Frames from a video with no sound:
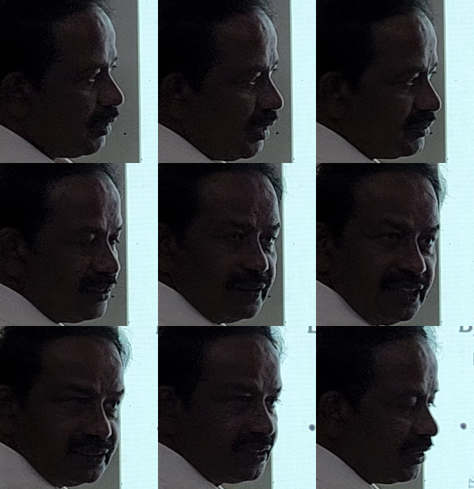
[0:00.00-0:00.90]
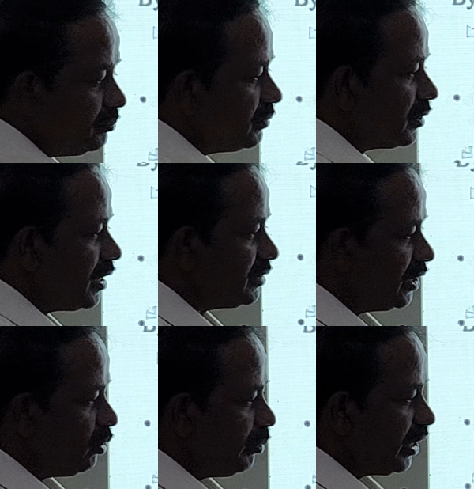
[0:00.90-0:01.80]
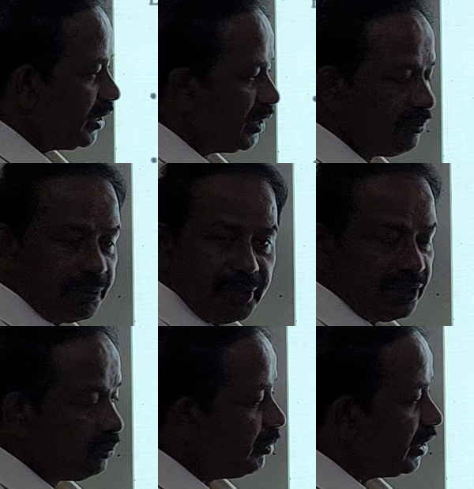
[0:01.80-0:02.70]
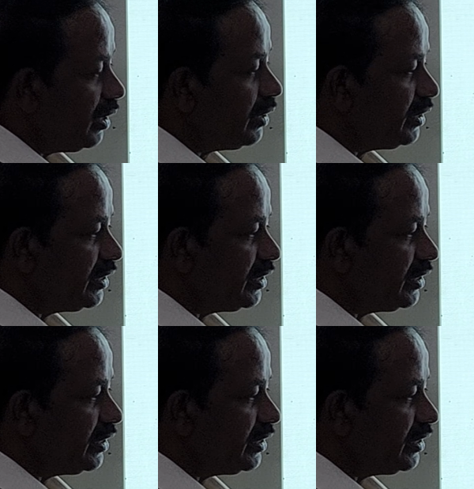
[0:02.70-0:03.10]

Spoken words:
cos this term cos n omega t divided by n omega.